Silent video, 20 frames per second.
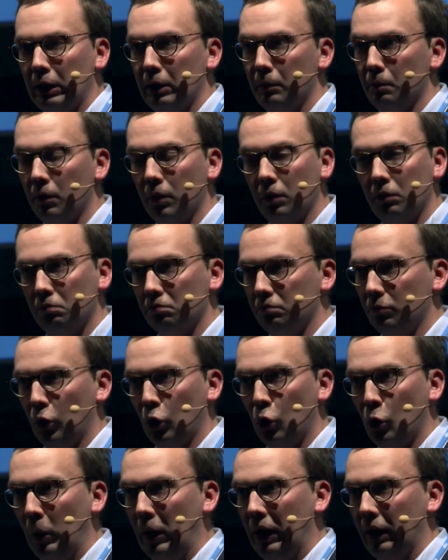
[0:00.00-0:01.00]
Um,
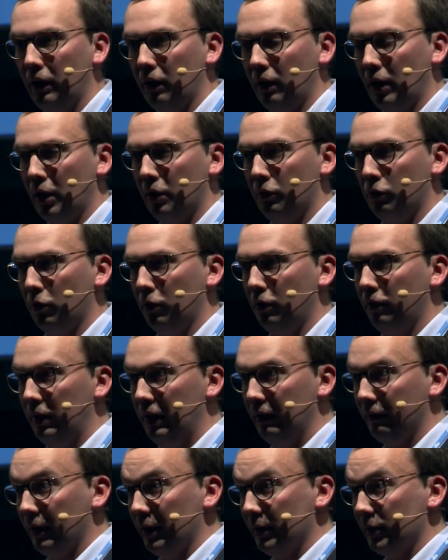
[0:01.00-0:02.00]
low-end
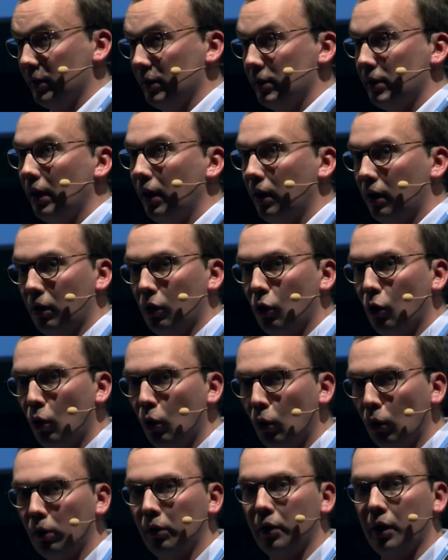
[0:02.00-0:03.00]
Android devices, they
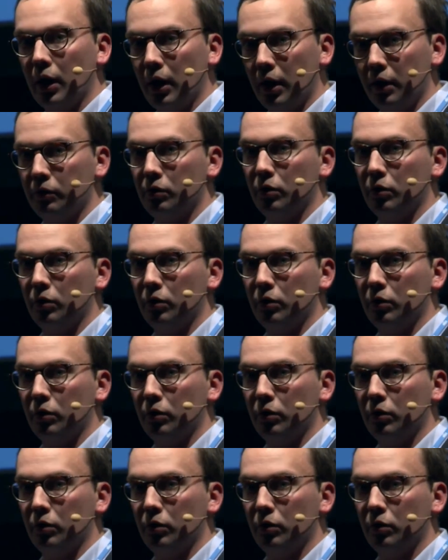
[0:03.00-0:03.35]
are old